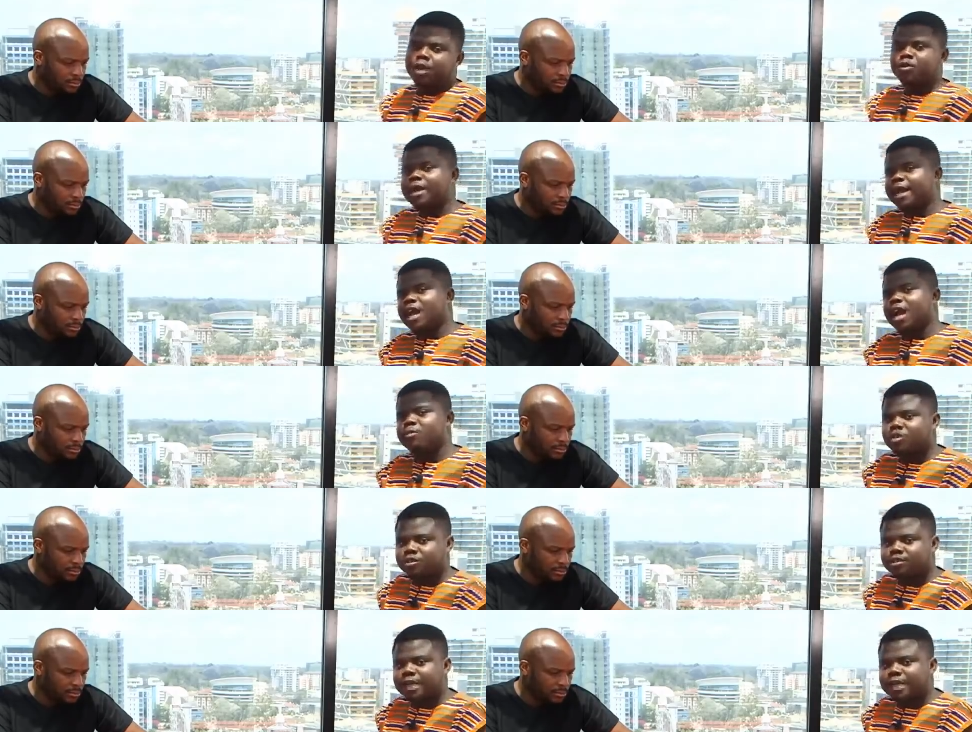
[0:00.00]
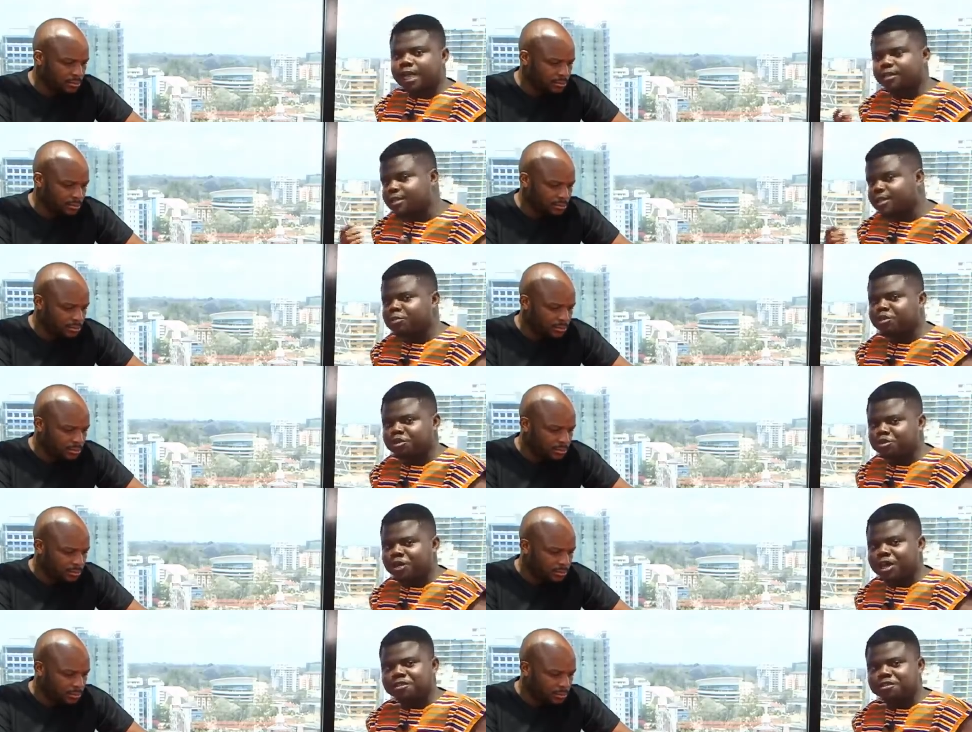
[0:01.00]
Speaker 1: and when I come, don't tell me to
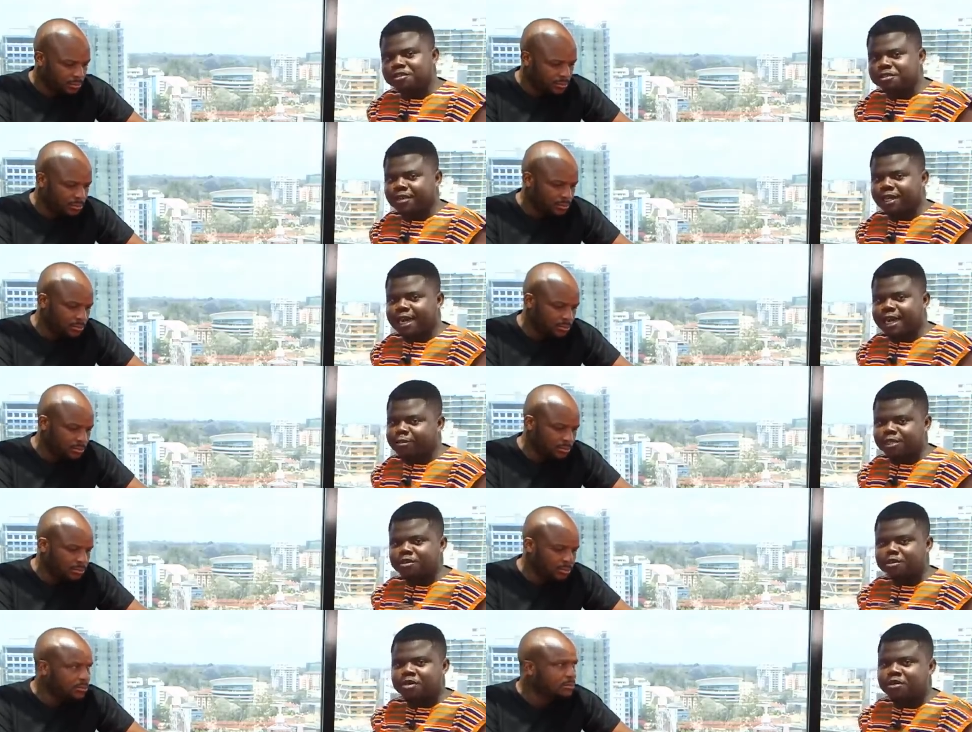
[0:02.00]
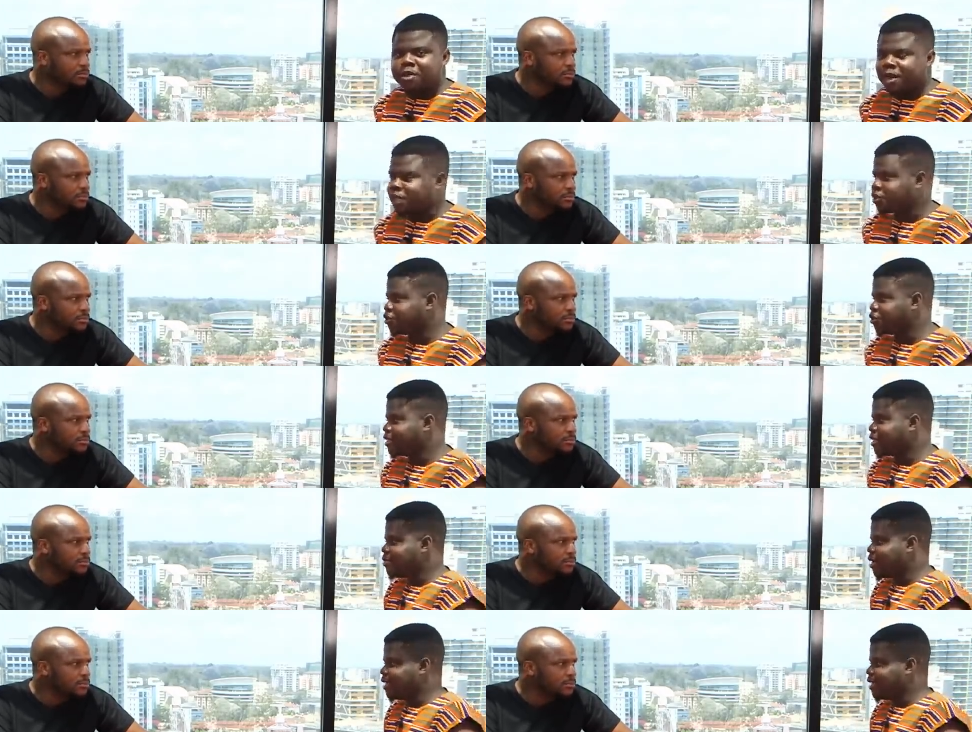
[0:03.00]
wear suits, man. I'm just gonna wear my shirt
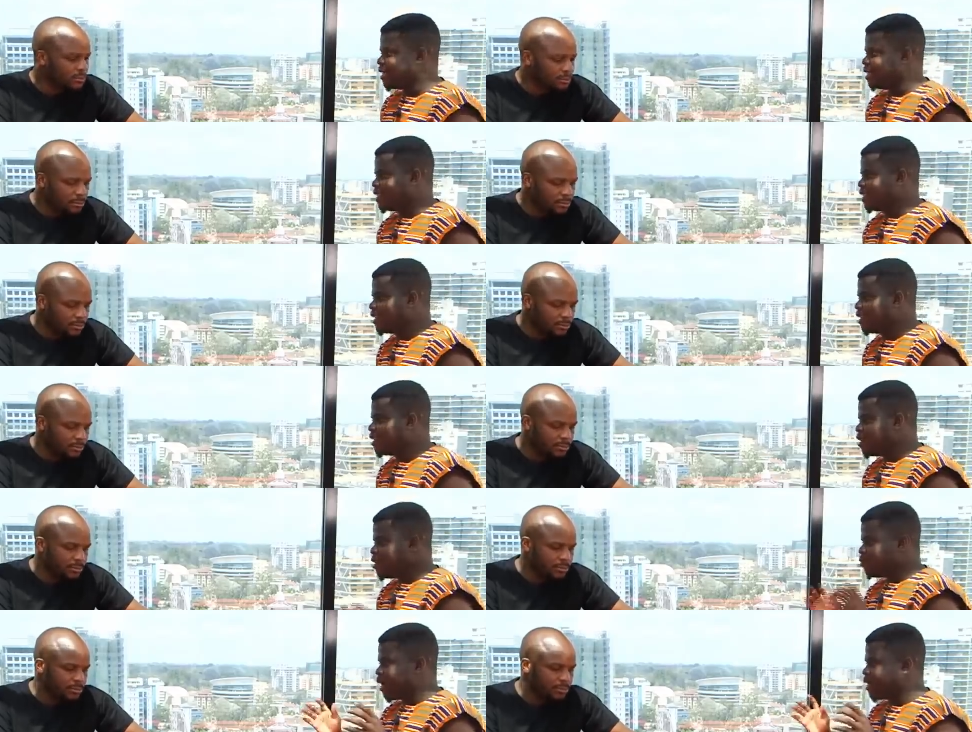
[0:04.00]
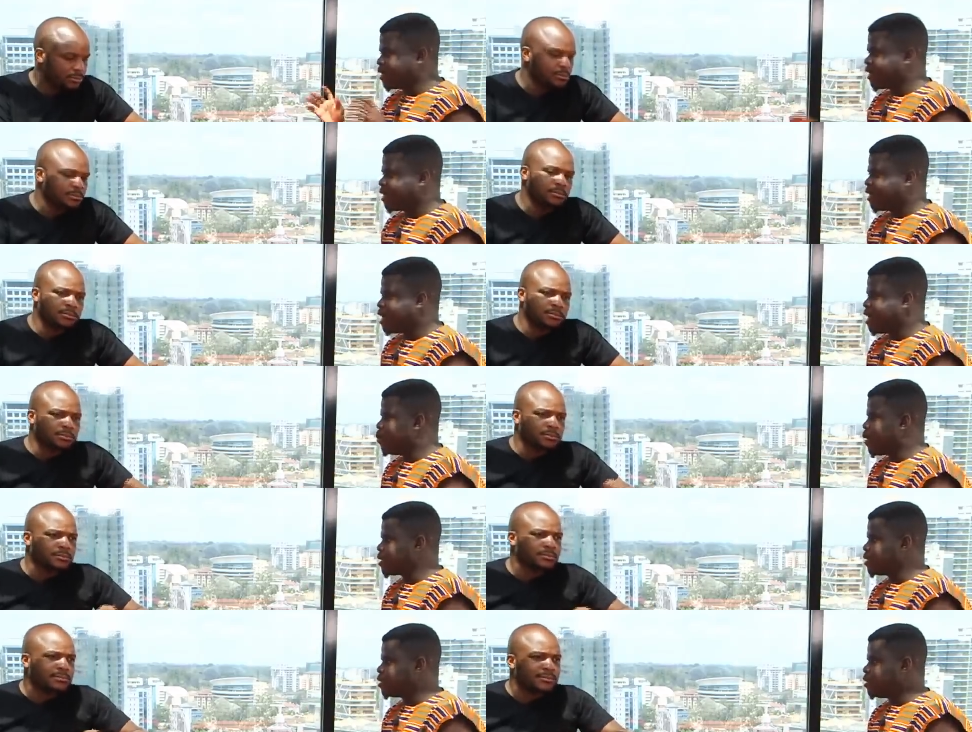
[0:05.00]
and my shirt, and mm. then. But the
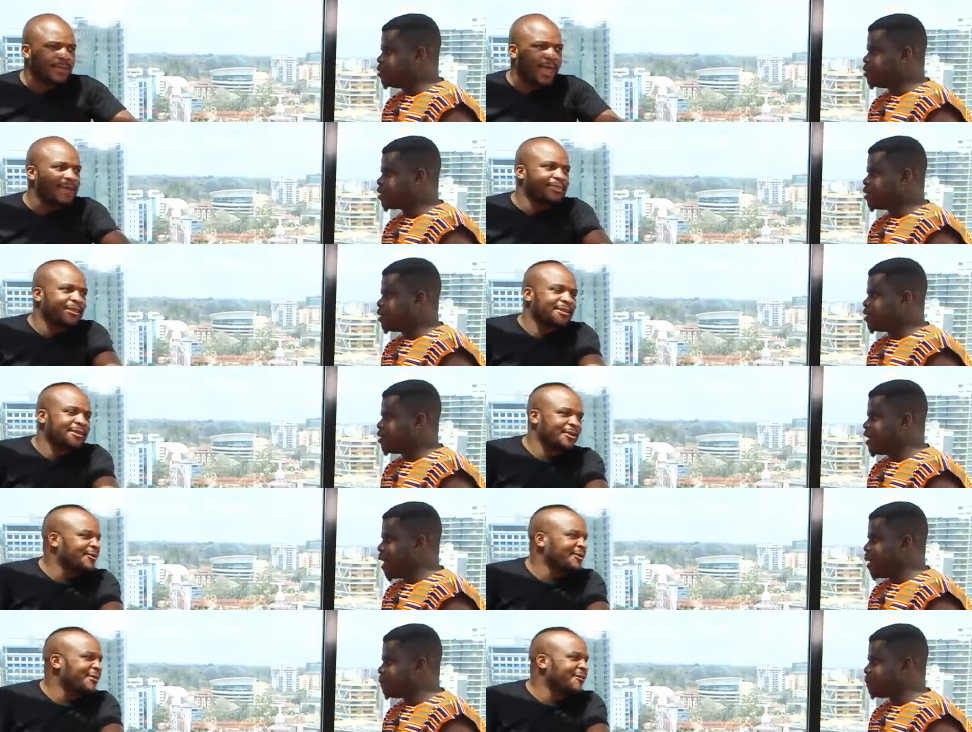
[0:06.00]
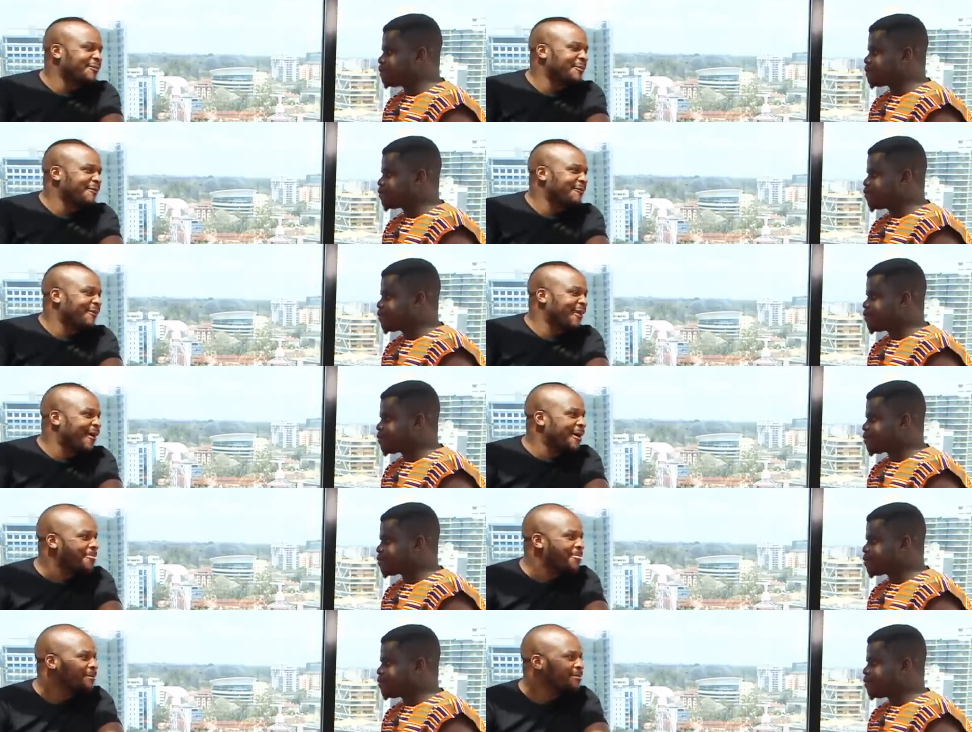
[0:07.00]
impact is
Speaker 2: huge. I think you're yeah. looking for my father.
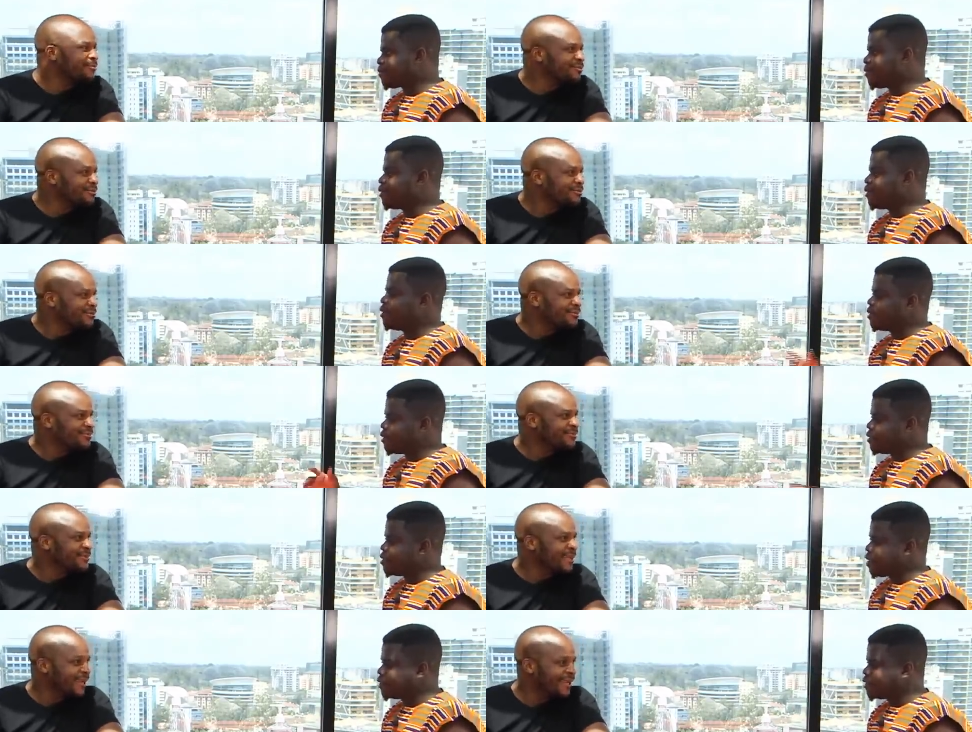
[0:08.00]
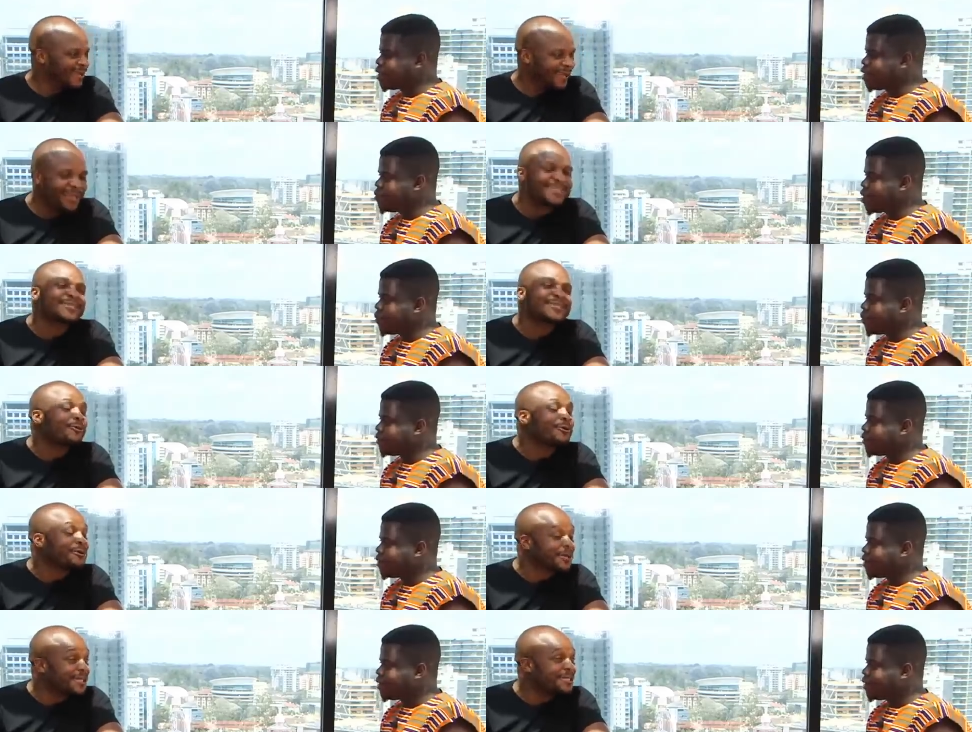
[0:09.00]
Speaker 1: You have to tell me it's about. It's
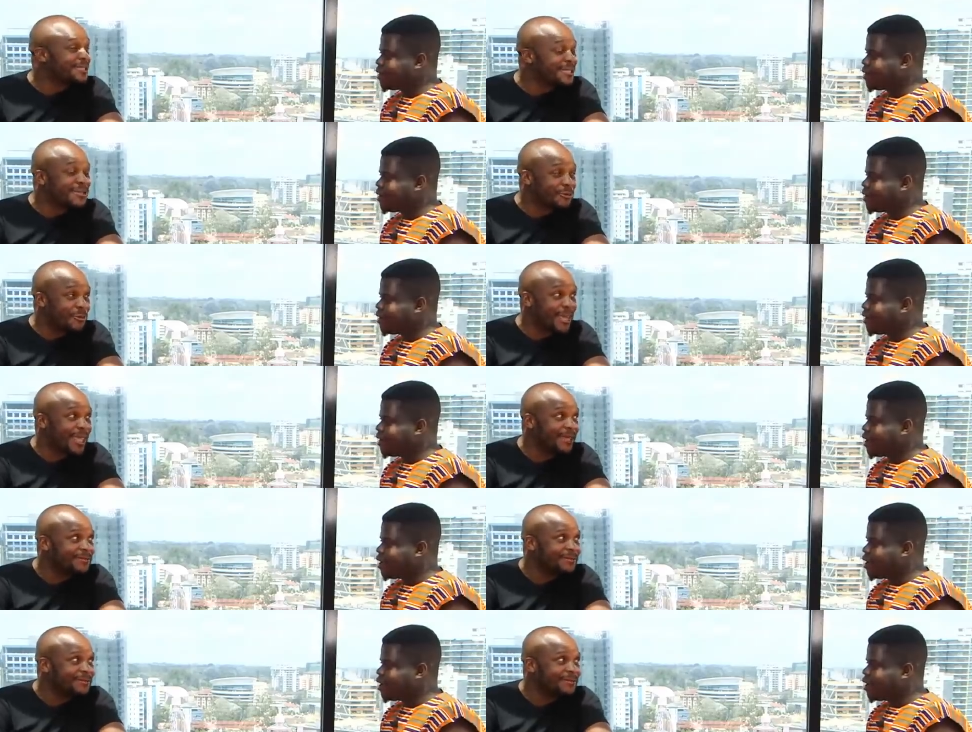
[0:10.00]
called
Speaker 2: Chris Kirubi.